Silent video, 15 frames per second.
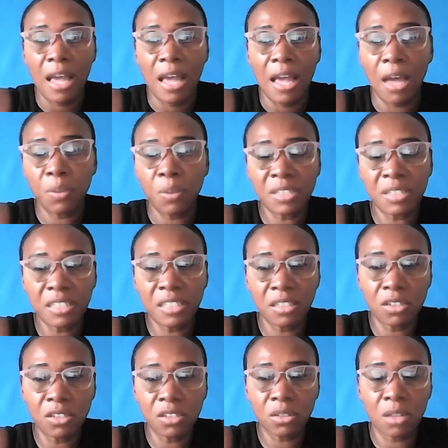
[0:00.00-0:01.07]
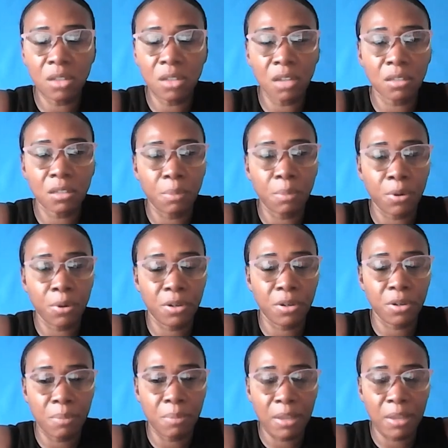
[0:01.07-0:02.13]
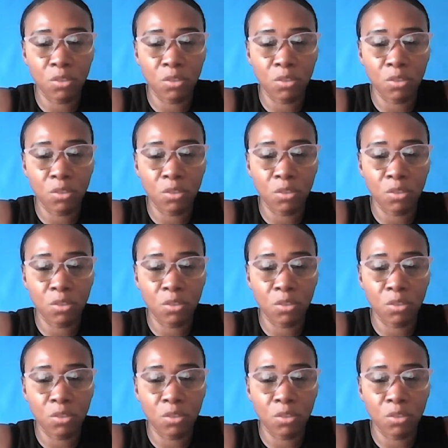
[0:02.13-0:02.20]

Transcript: I was listening to Dr. Bernard